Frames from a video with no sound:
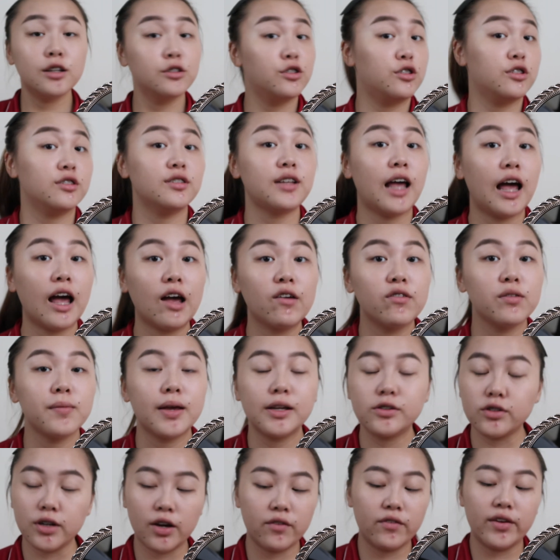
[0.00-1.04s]
Just having
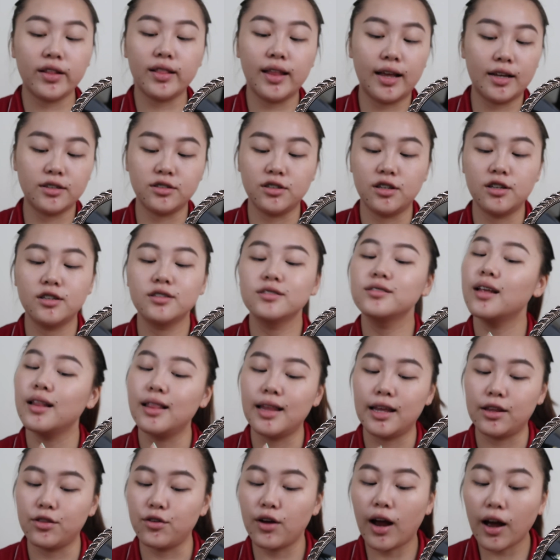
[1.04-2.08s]
my driving lessons
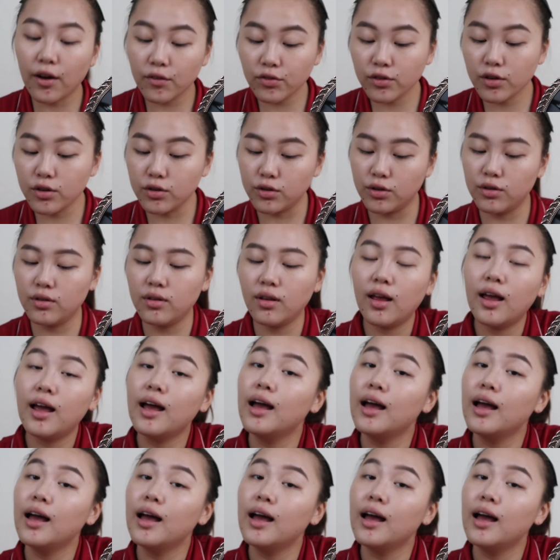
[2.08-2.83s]
later afternoon,